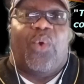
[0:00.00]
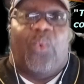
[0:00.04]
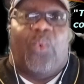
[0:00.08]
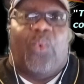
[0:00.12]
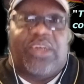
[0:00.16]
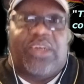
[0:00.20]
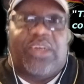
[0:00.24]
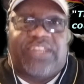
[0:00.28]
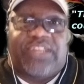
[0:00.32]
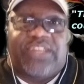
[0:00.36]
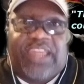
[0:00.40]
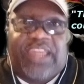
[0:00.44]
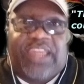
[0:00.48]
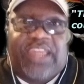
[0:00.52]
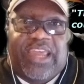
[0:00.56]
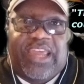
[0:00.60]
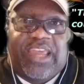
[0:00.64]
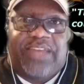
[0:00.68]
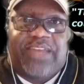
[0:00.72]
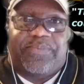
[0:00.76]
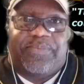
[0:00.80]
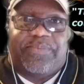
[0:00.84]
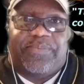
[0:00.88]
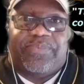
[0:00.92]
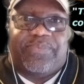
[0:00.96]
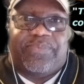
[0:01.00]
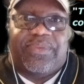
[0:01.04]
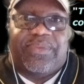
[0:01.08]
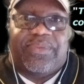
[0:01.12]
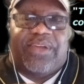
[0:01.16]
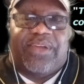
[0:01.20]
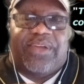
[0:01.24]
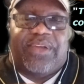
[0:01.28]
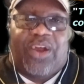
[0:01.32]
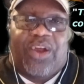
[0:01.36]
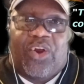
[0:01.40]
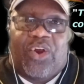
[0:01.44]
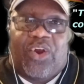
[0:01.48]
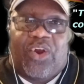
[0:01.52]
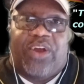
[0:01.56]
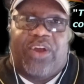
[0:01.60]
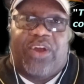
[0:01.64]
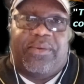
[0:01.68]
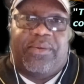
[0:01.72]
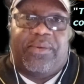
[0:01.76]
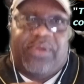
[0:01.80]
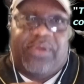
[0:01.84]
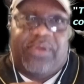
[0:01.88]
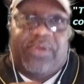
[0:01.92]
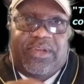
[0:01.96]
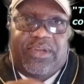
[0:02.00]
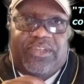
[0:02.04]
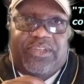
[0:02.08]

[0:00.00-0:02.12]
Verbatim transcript: Once again, her and